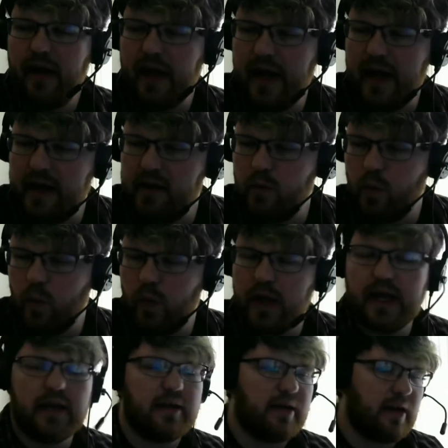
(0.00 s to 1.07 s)
and
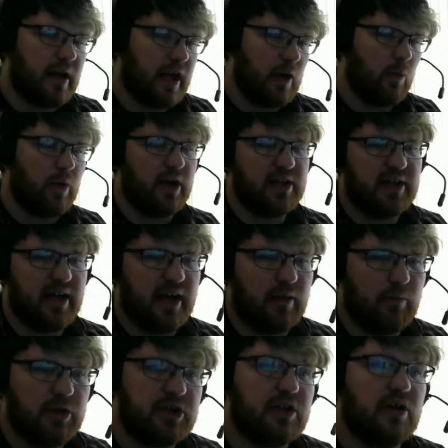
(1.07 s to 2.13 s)
weak and whatnot,
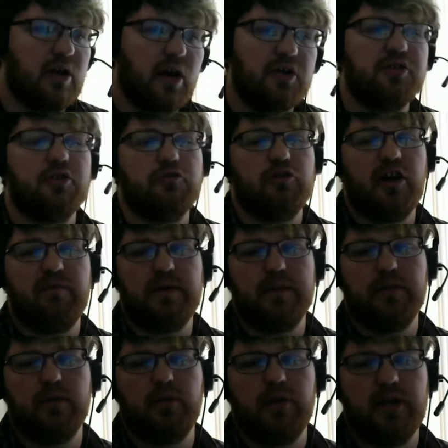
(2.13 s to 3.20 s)
which can also drive
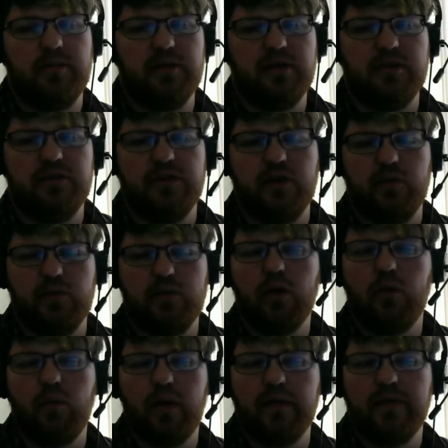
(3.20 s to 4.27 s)
people away, because you
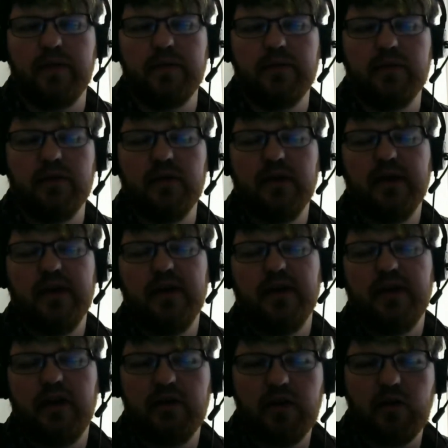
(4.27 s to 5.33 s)
don't want them,
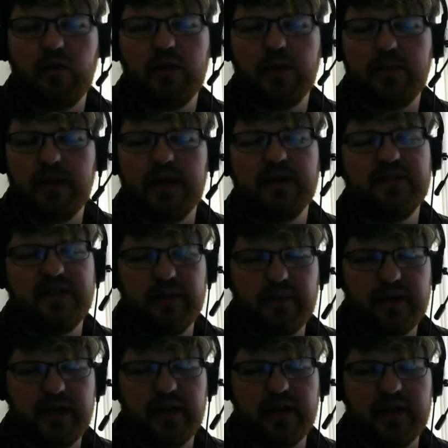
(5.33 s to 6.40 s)
you don't want to be
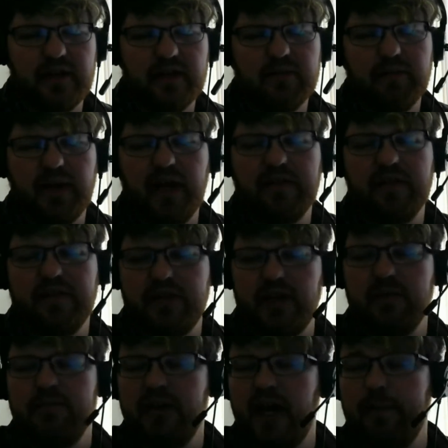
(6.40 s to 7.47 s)
intimidating, but at the
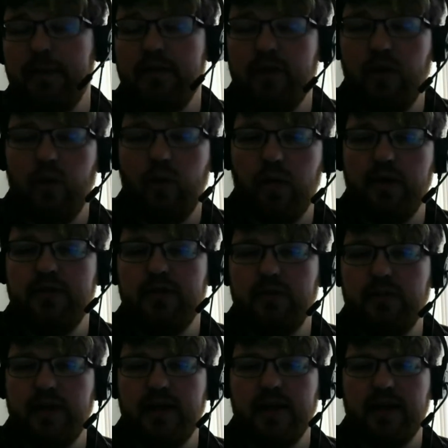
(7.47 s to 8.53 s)
same time you don't want to
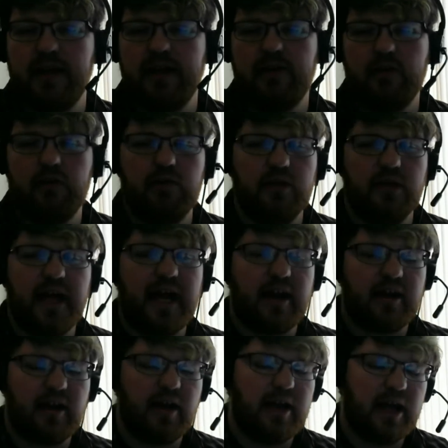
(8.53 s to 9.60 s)
be like you
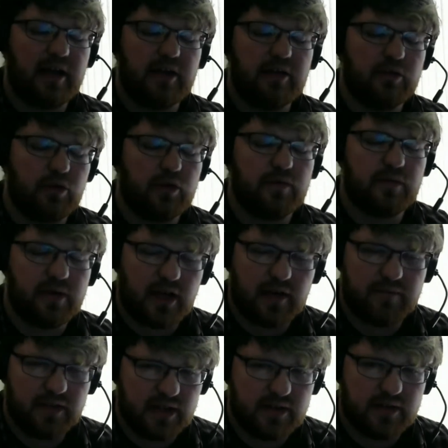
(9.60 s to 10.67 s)
lack any sort of
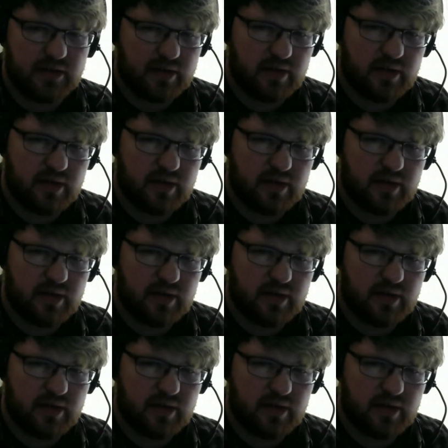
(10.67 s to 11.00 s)
confidence.